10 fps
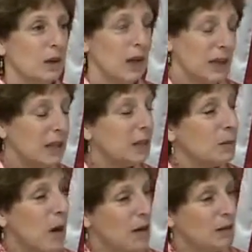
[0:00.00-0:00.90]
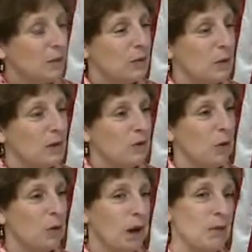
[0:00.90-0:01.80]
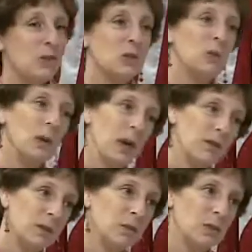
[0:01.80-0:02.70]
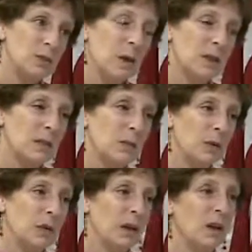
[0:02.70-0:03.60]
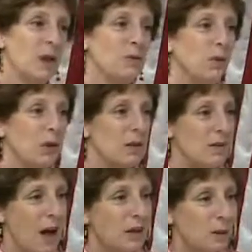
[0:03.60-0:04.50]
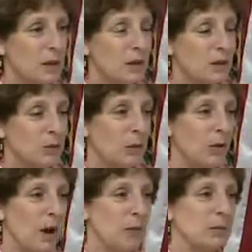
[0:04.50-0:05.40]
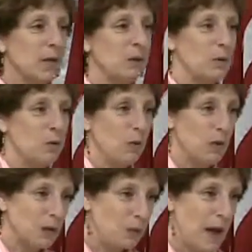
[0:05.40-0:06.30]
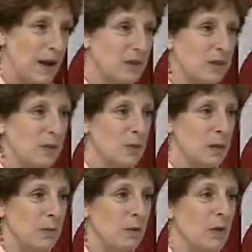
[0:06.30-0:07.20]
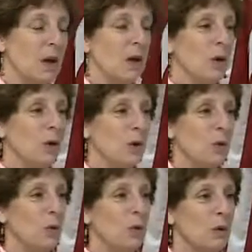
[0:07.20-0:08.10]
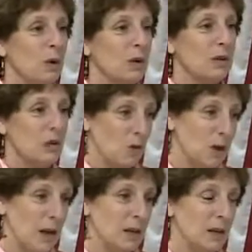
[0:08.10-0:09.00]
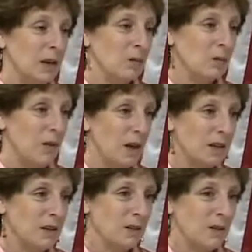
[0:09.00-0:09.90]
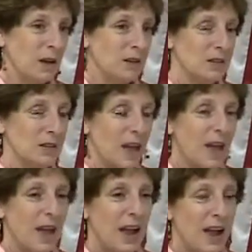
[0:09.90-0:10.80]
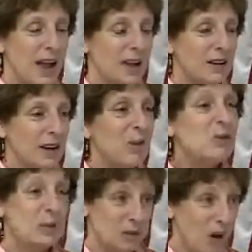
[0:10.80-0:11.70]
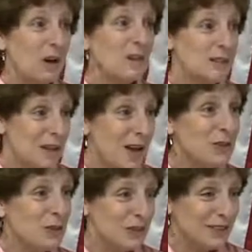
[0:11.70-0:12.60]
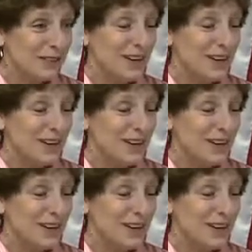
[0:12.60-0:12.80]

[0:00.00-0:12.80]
getting the money for these programs, should we have some responsibility for evaluating the programs and reporting back to the people who donated and provided the funds? And it was a long discussion,